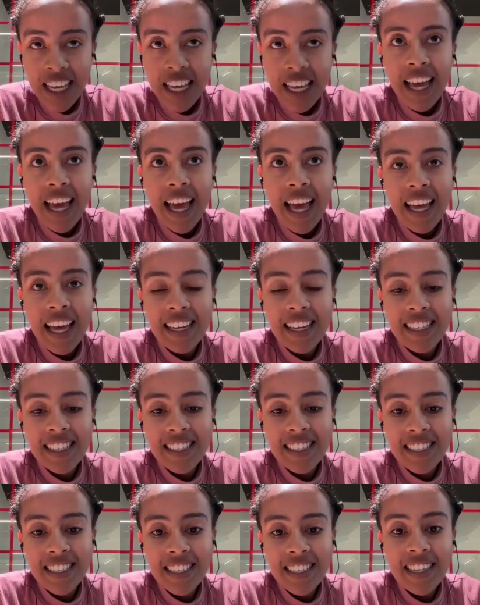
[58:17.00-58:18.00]

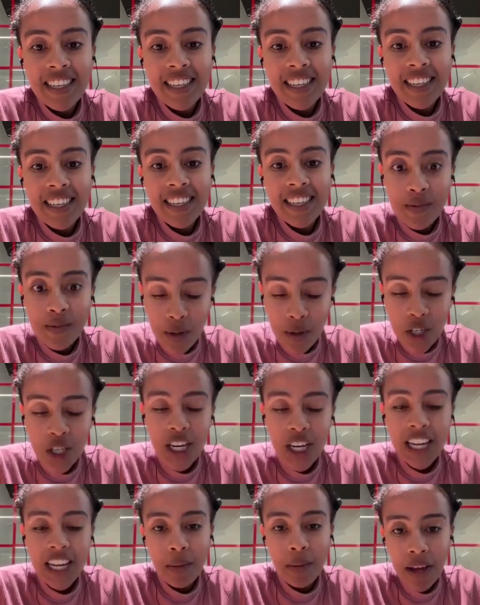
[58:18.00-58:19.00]
and
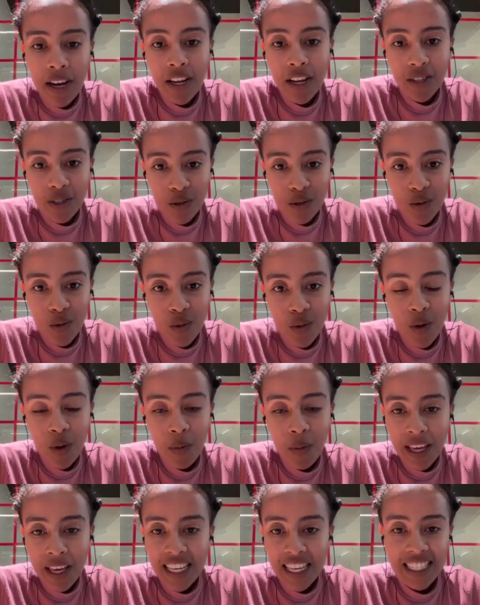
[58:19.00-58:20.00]
especially in medical school,
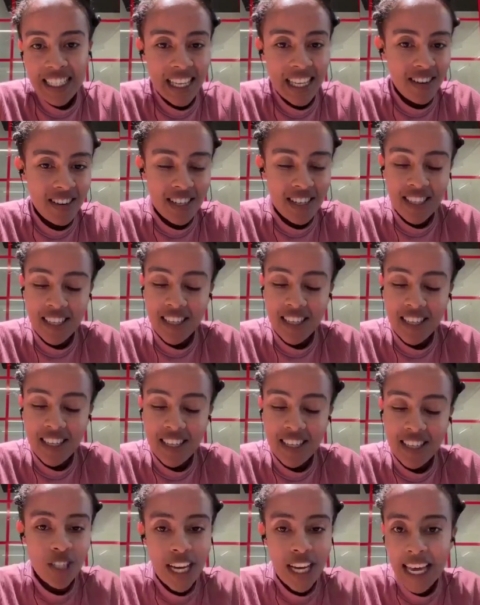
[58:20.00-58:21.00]
because there is a
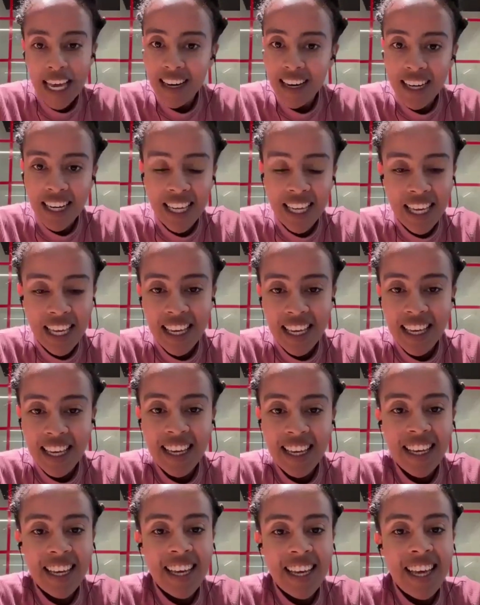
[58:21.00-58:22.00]
huge hierarchy
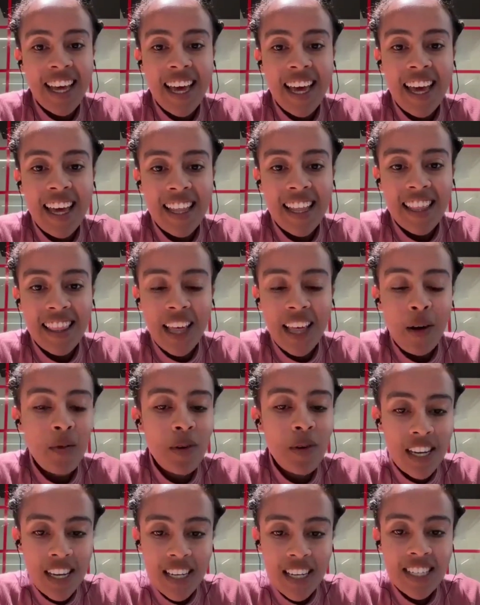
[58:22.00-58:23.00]
and that
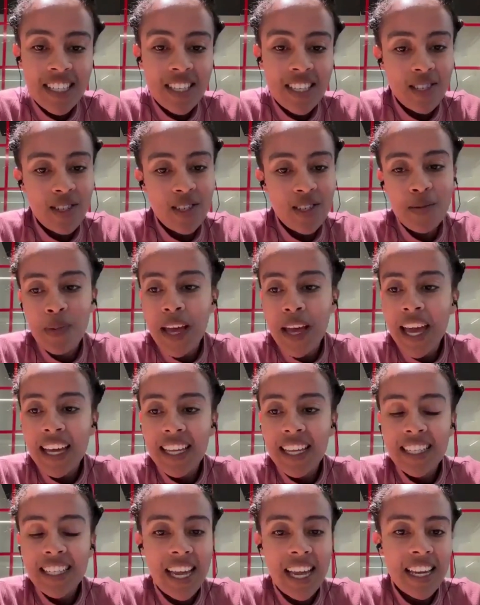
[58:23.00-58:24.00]
we needed to
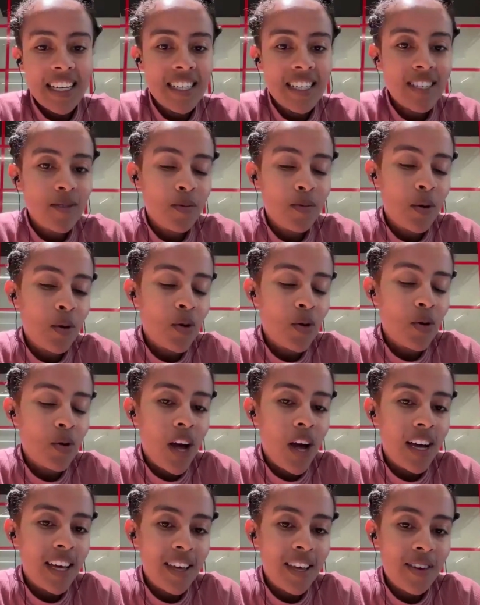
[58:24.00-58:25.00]
respect, and we were
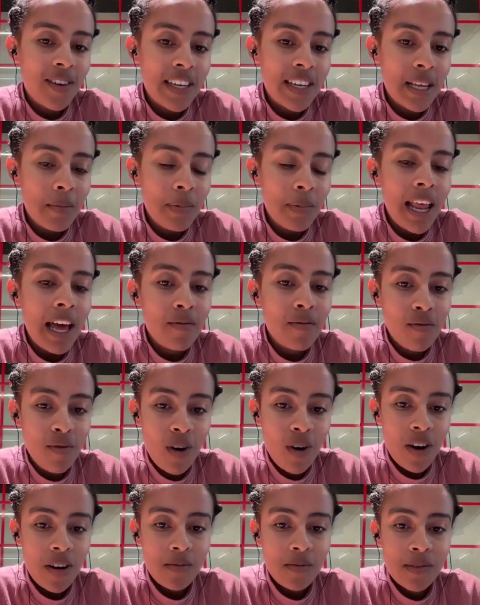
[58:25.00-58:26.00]
not given a
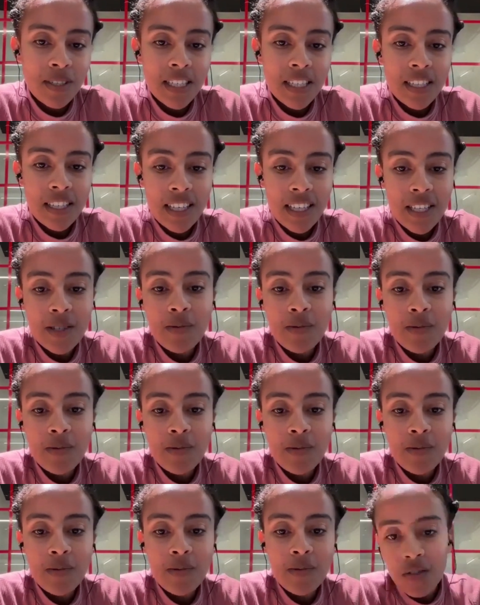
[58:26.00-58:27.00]
platform to
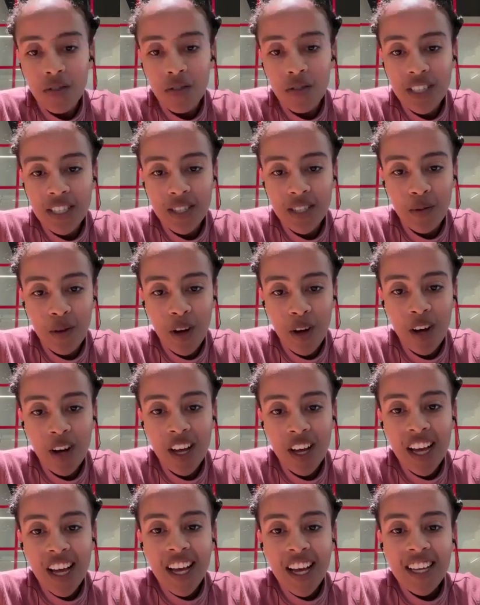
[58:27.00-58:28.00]
express ourselves as well.
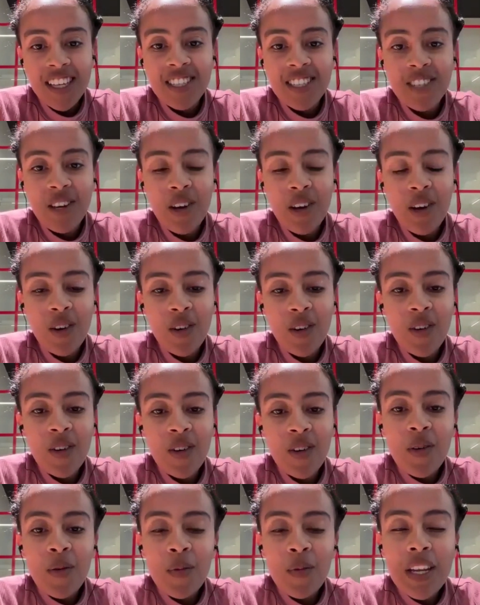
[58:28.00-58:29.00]
So
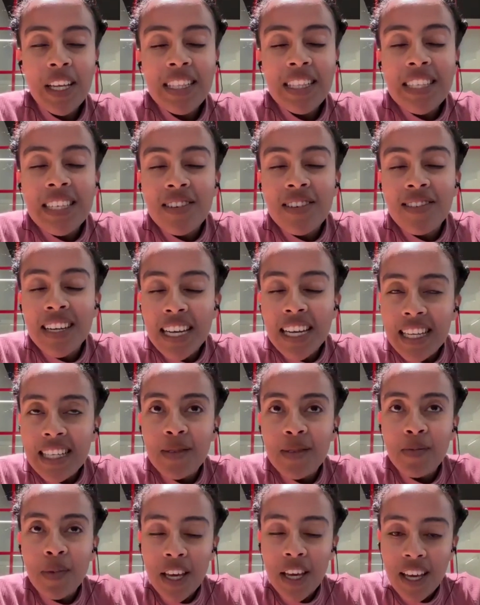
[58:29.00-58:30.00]
we need to really
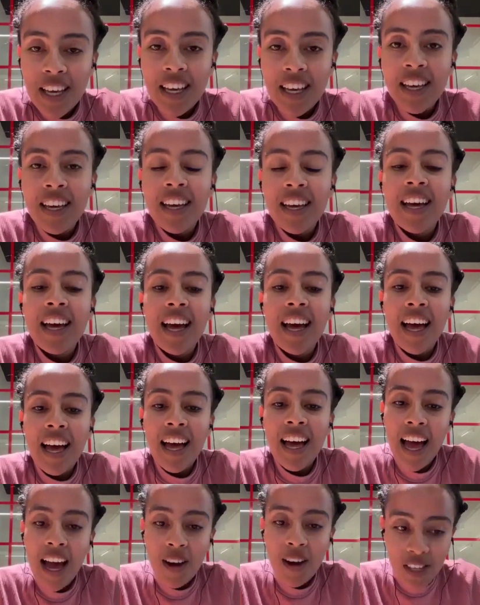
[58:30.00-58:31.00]
speak
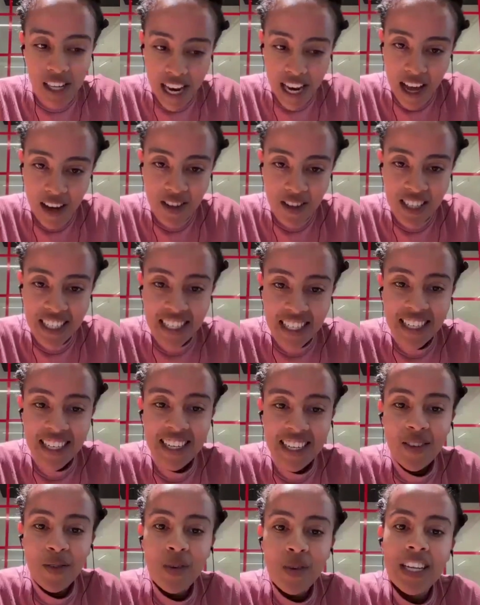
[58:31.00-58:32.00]
out loud.
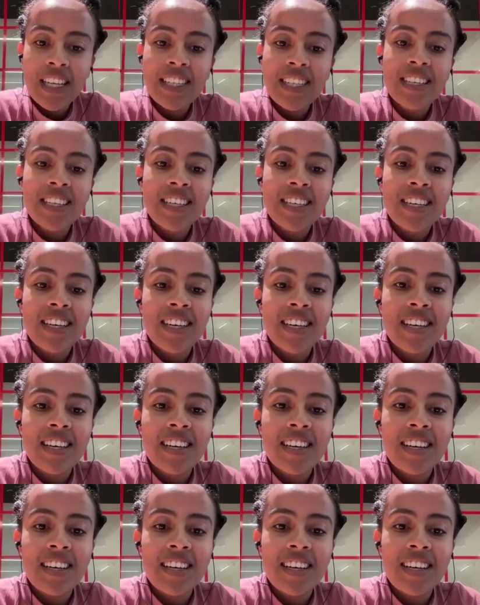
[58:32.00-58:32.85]
We need to,